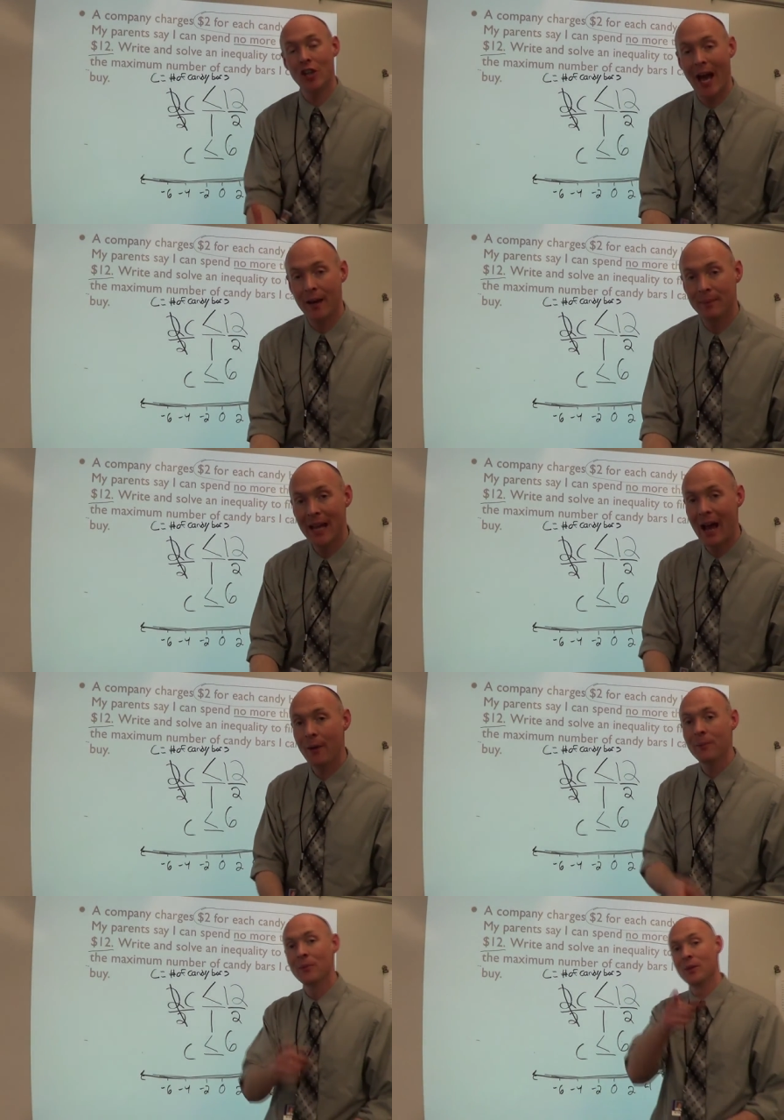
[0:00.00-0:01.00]
jot them
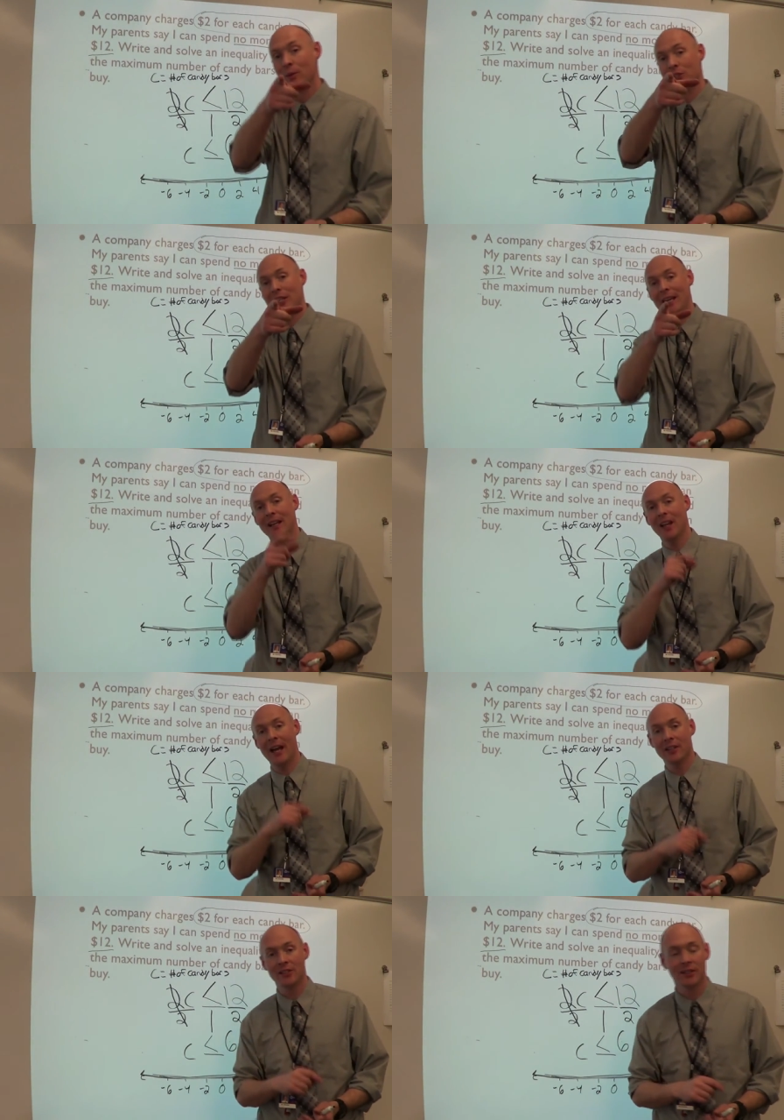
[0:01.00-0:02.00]
down. We'll see you in
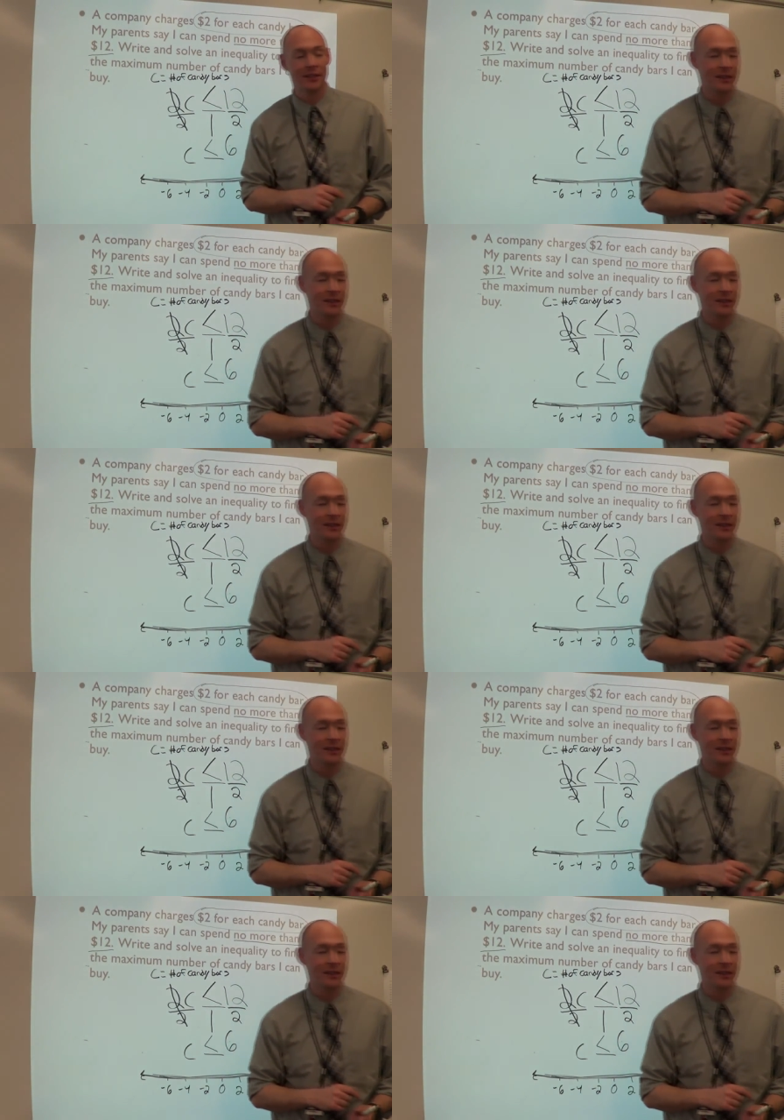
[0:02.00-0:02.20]
class.